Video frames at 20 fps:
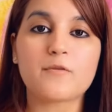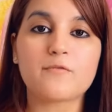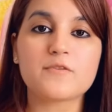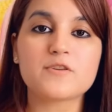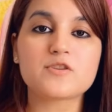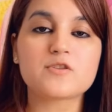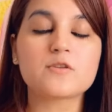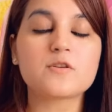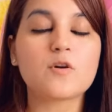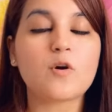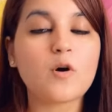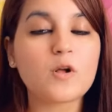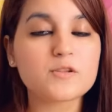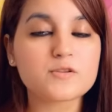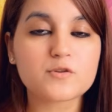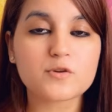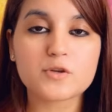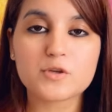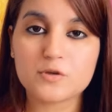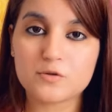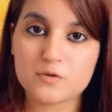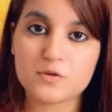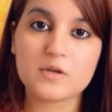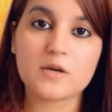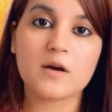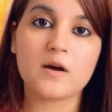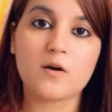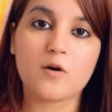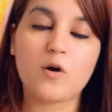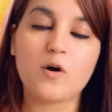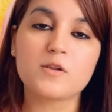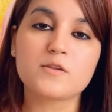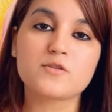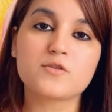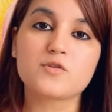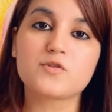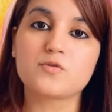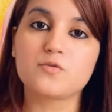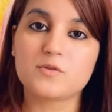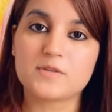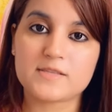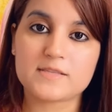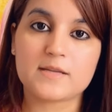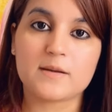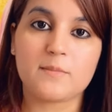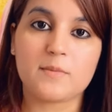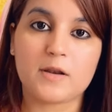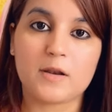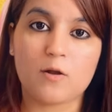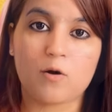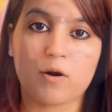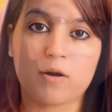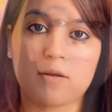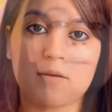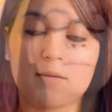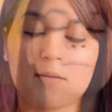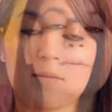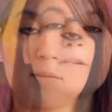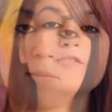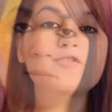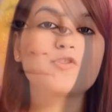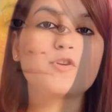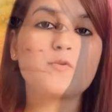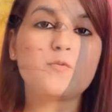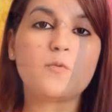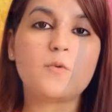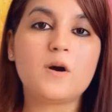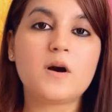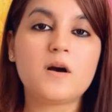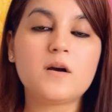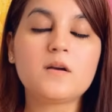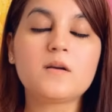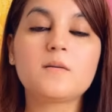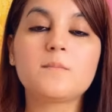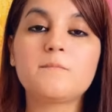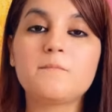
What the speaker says: profession also suits them a lot. People should work